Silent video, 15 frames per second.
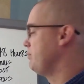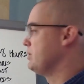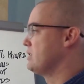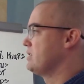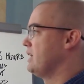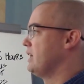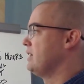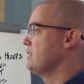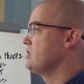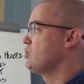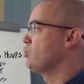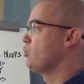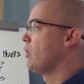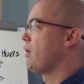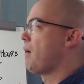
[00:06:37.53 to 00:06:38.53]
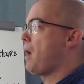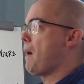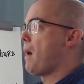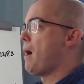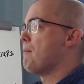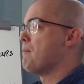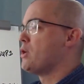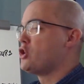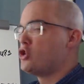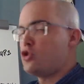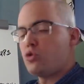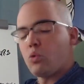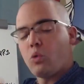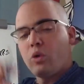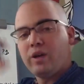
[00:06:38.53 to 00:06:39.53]
is saying this is where a
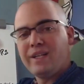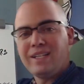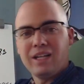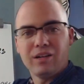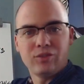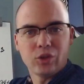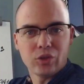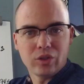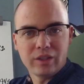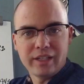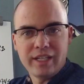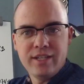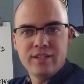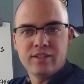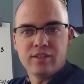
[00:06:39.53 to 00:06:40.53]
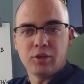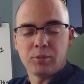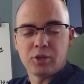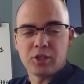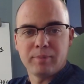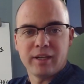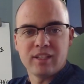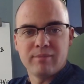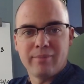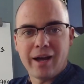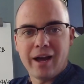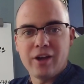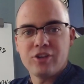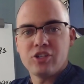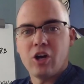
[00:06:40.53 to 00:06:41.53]
majority of your leads, of your prospective
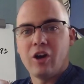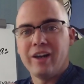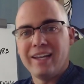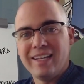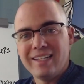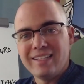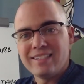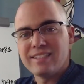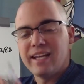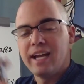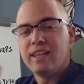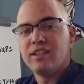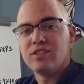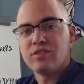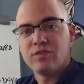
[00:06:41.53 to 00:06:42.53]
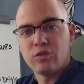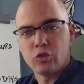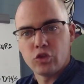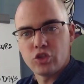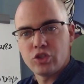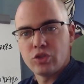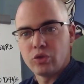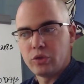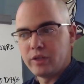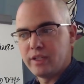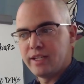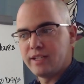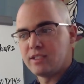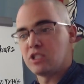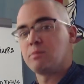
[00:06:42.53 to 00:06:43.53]
buyers, are inside this first 30
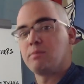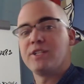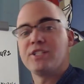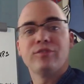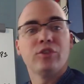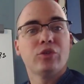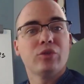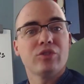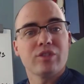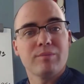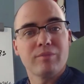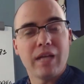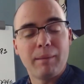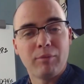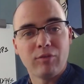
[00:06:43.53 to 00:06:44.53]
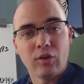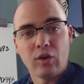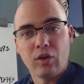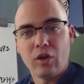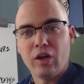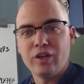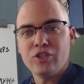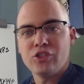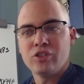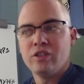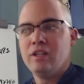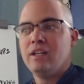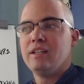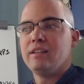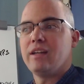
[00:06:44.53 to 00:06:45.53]
days, especially if you're doing some type of a launch.
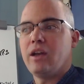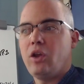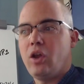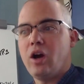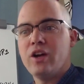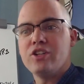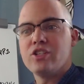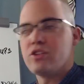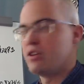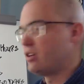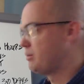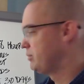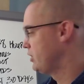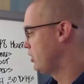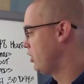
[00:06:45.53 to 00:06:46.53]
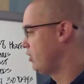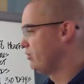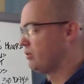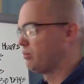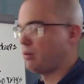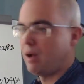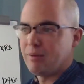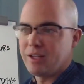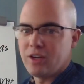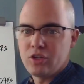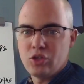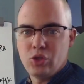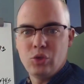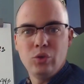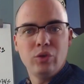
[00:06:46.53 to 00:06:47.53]
That launch is going to be over probably a
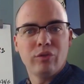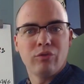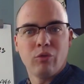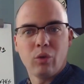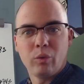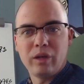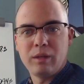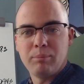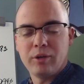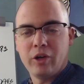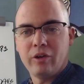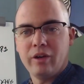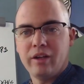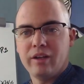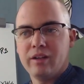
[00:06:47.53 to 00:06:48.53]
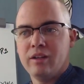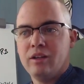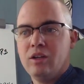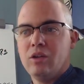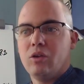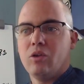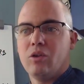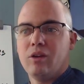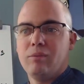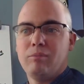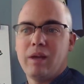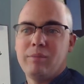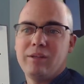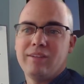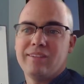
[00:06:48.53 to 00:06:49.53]
2 to 4 week period, or
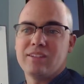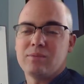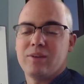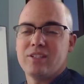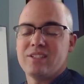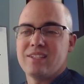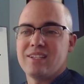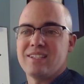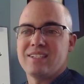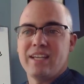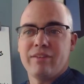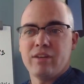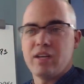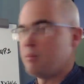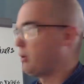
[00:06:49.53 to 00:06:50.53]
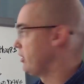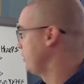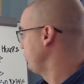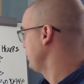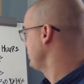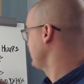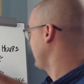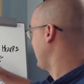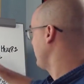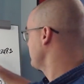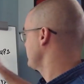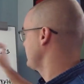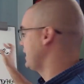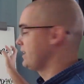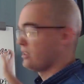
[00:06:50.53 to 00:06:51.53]
maybe even as much as a 7-day period, which is
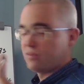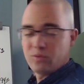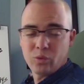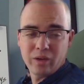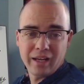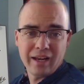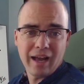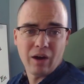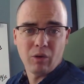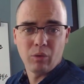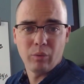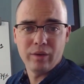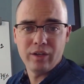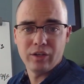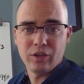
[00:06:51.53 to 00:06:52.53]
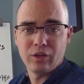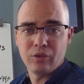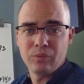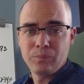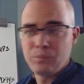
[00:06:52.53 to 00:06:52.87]
outside this 48-hour window.